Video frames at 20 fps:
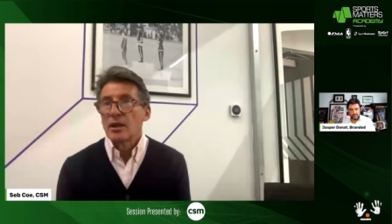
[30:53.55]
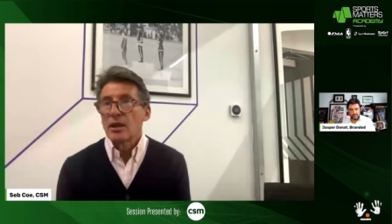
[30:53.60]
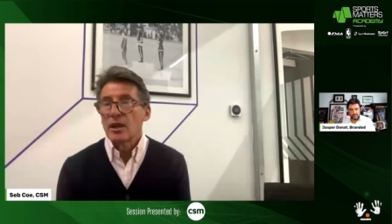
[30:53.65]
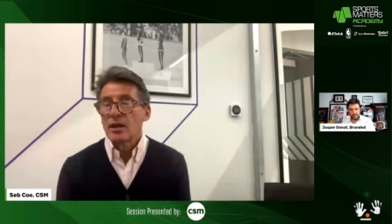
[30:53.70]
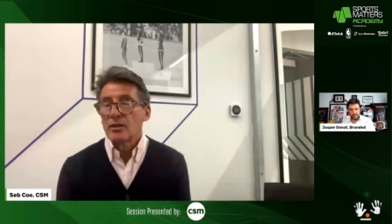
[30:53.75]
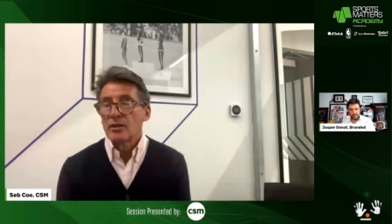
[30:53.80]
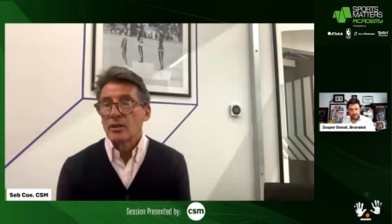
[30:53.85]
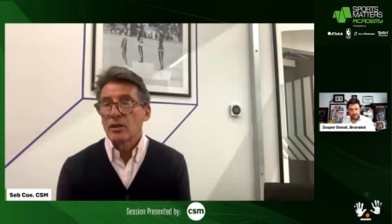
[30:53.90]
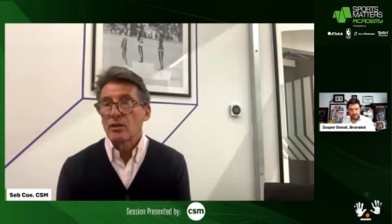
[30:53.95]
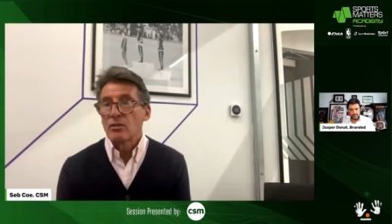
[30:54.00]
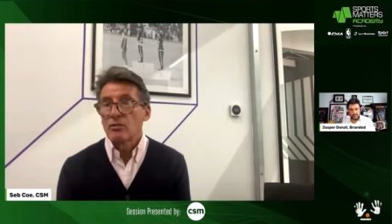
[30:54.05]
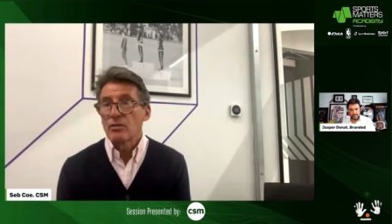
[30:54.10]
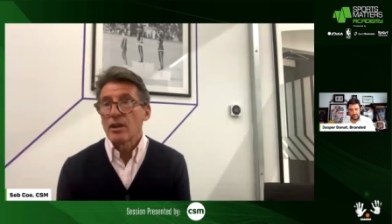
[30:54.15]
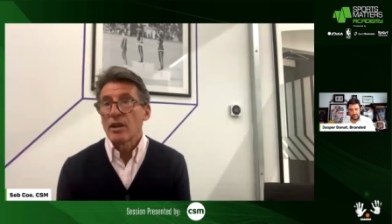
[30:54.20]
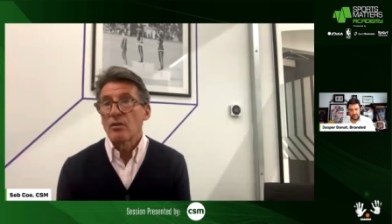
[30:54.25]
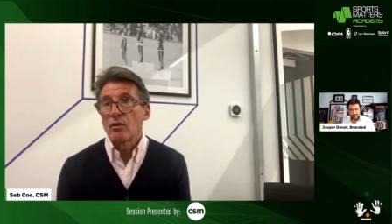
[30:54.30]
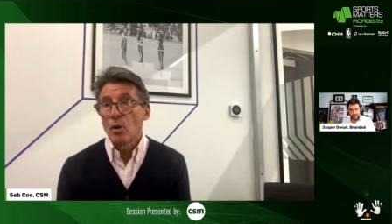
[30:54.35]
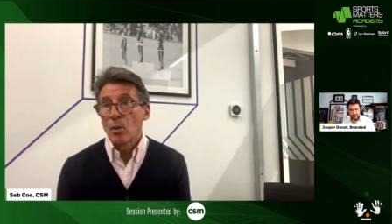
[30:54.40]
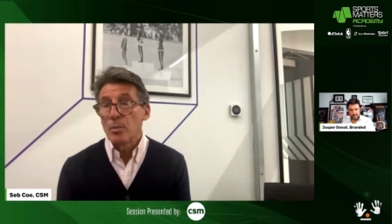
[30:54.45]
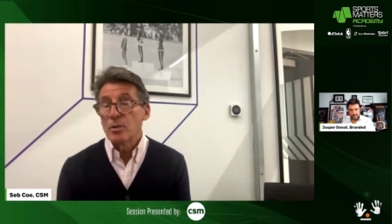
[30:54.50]
uh, the
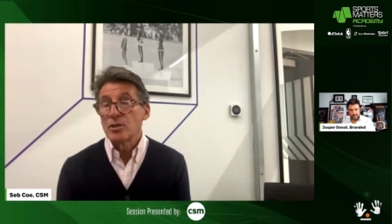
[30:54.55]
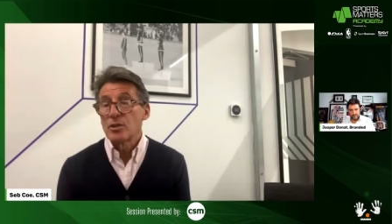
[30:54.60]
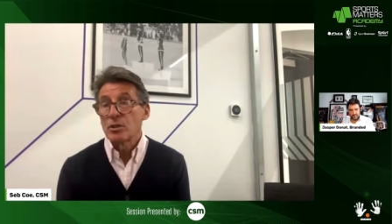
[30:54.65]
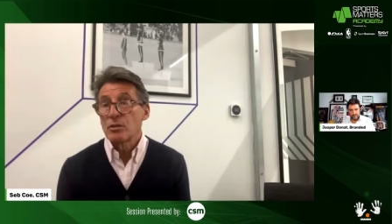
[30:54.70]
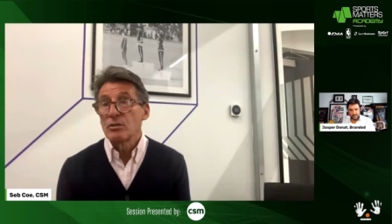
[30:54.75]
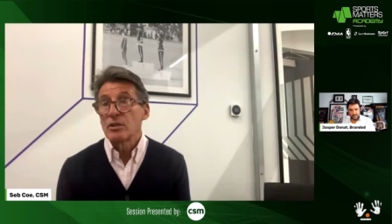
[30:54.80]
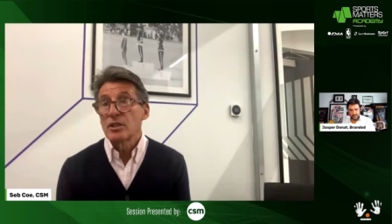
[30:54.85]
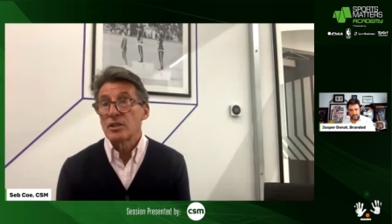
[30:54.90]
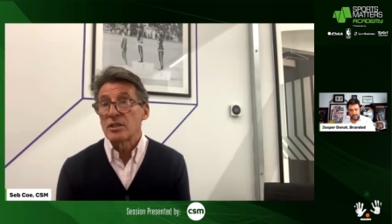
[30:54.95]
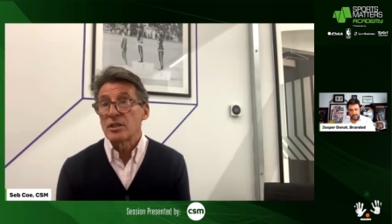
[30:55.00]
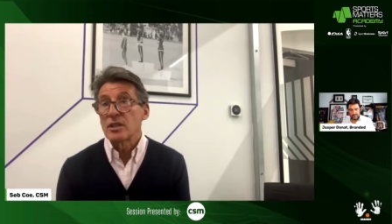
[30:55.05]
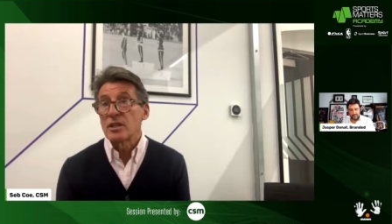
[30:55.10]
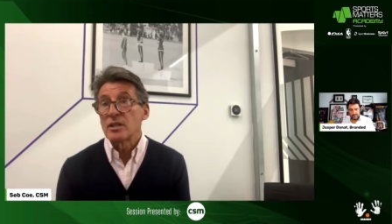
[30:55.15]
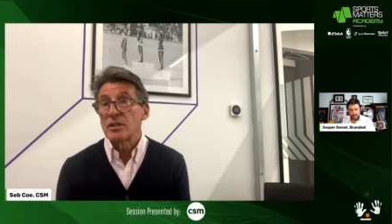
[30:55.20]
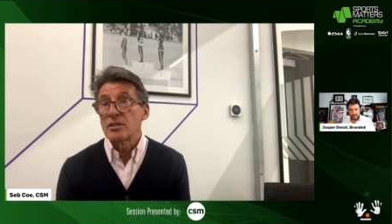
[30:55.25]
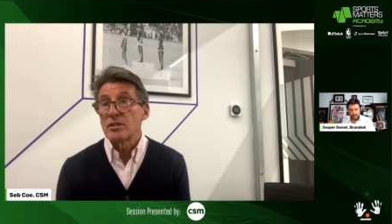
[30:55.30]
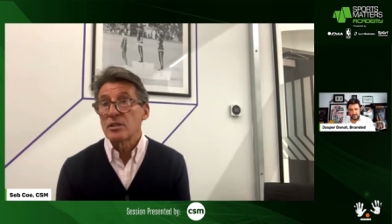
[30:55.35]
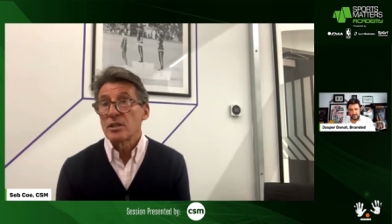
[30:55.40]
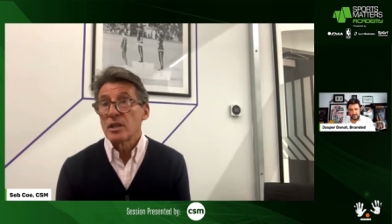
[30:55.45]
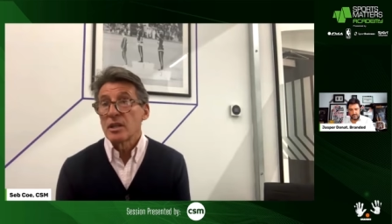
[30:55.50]
career
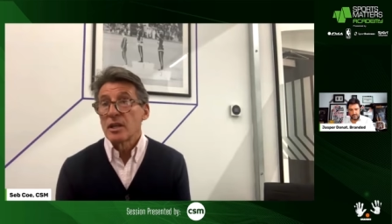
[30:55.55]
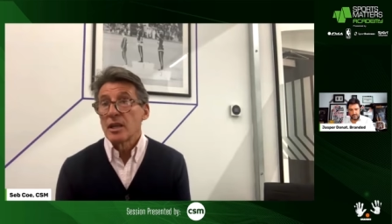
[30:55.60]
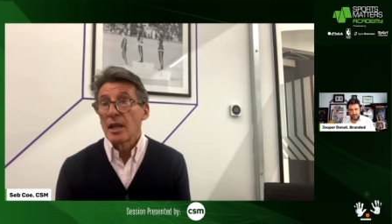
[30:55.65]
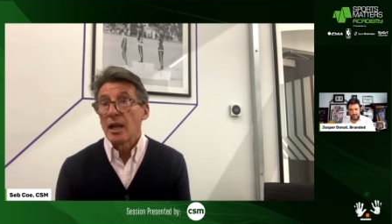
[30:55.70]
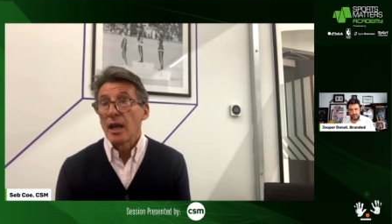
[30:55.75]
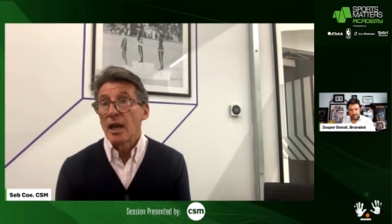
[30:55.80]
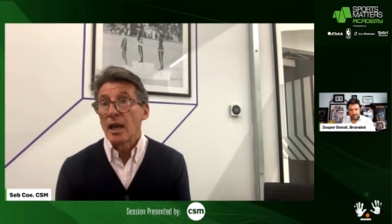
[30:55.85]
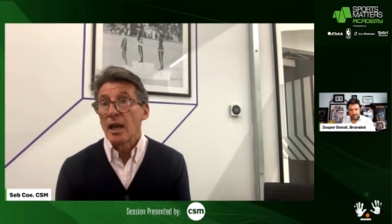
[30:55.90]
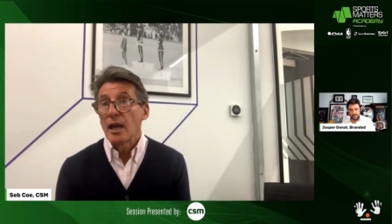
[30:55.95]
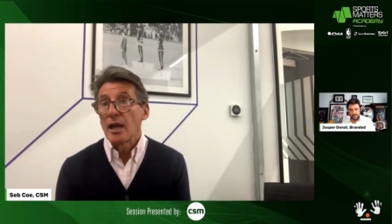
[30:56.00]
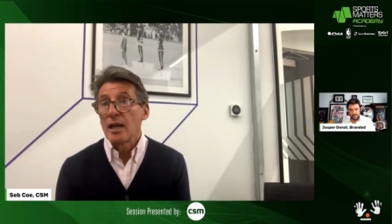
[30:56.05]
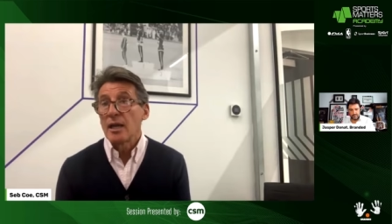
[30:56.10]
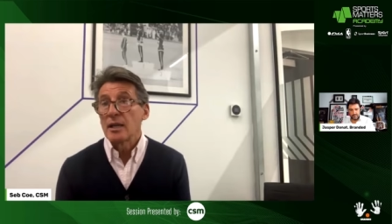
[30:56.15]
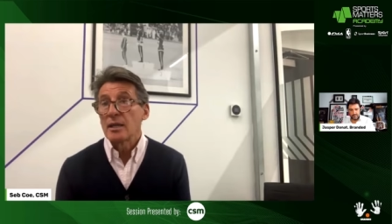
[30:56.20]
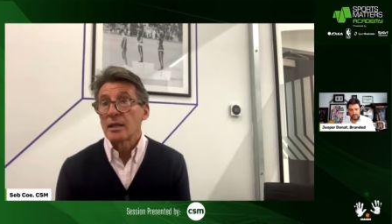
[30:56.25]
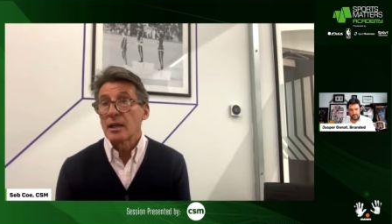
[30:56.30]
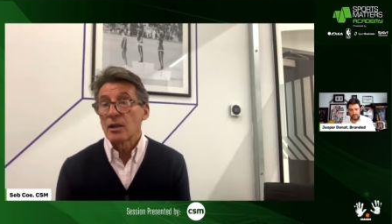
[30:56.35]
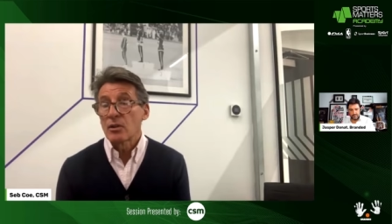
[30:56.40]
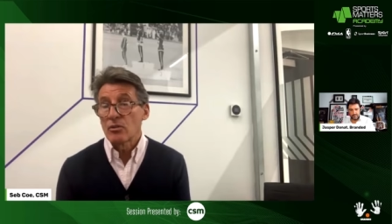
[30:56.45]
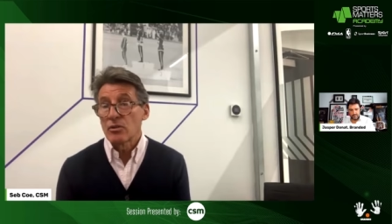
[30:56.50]
opportunities uh,
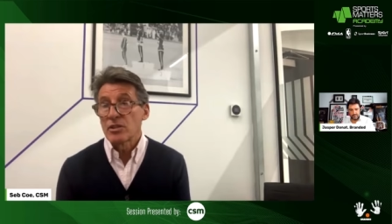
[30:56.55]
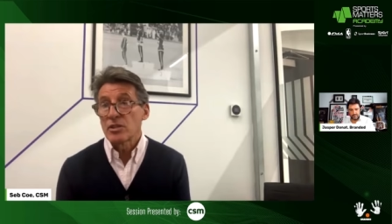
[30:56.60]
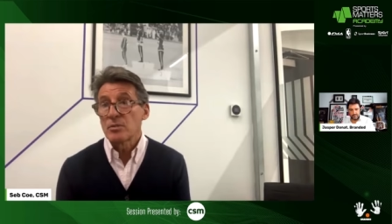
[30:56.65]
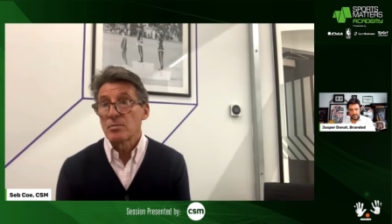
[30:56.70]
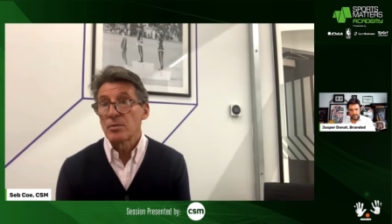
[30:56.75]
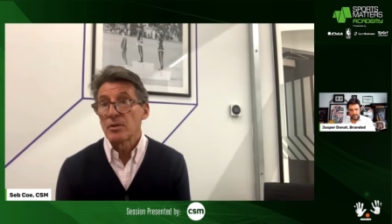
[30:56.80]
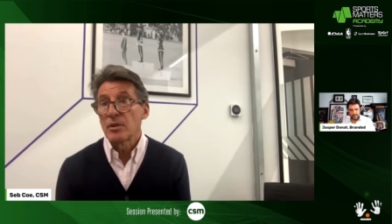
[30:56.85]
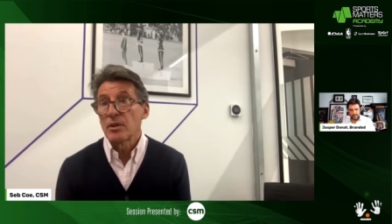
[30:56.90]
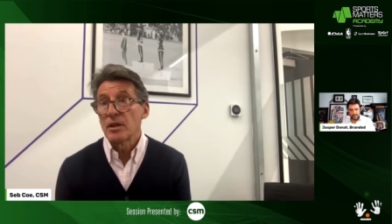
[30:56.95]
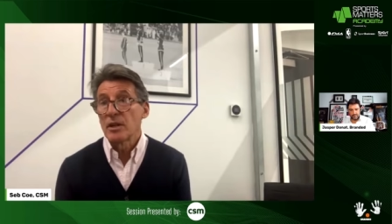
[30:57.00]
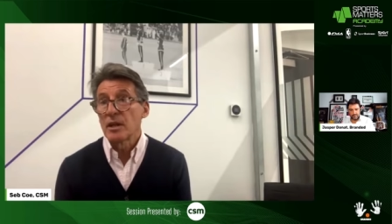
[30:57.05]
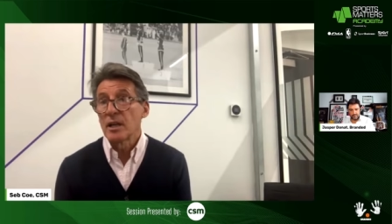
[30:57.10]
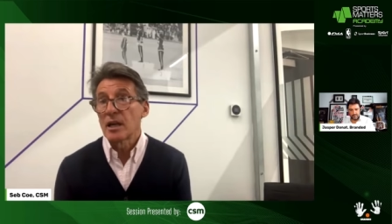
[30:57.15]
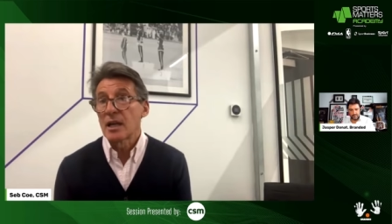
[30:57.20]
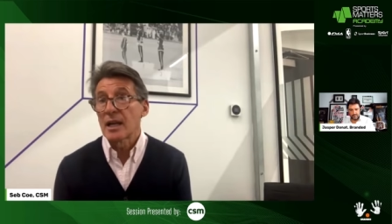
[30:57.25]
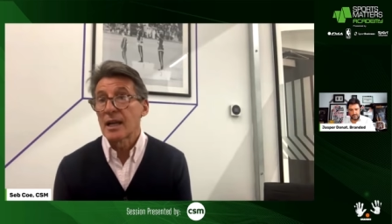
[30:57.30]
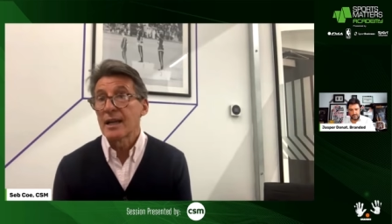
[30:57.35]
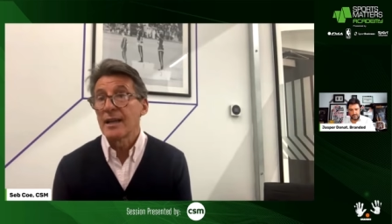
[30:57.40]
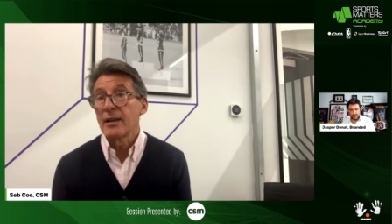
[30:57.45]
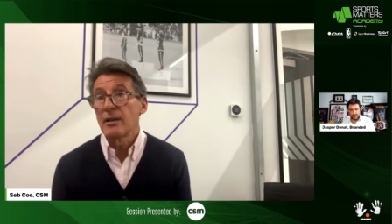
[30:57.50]
in a crisper
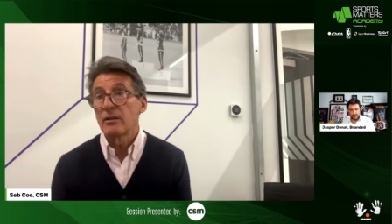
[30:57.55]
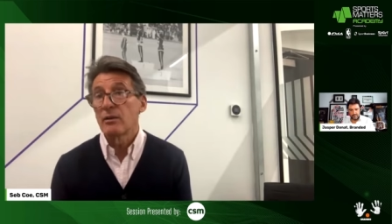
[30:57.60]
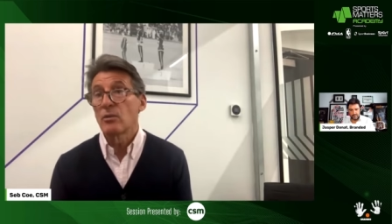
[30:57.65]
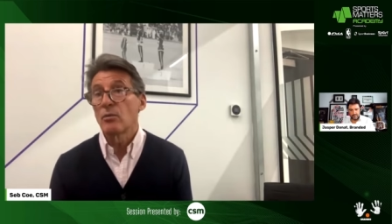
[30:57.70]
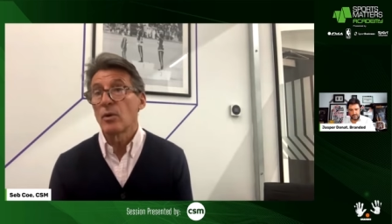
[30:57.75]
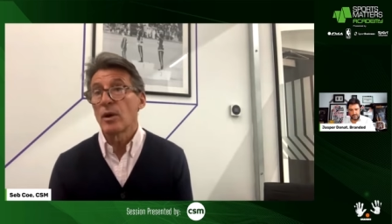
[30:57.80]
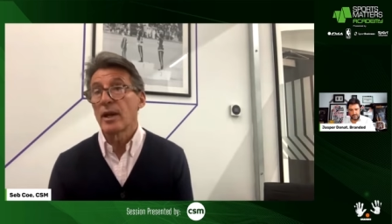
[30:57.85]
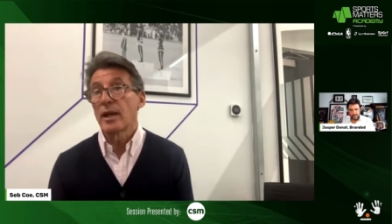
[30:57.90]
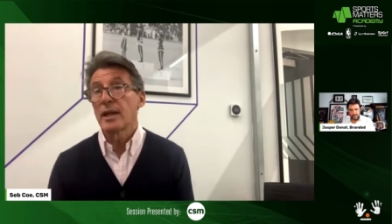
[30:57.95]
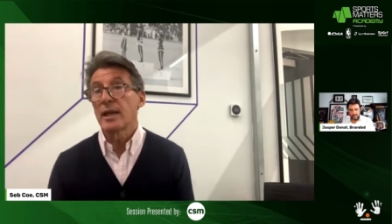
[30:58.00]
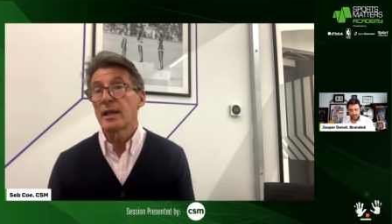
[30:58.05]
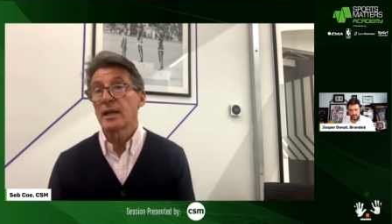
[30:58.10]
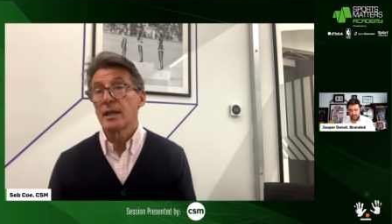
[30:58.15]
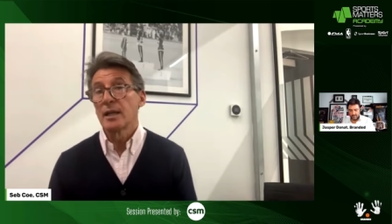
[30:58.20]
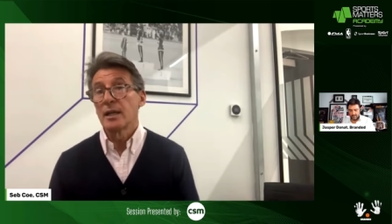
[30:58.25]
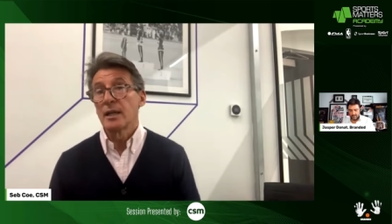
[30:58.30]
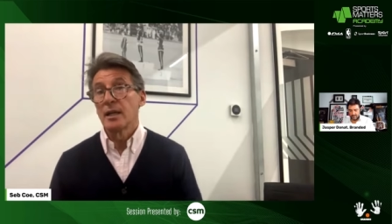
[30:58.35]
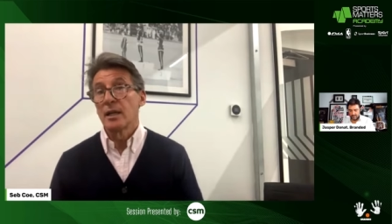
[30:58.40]
and clearer way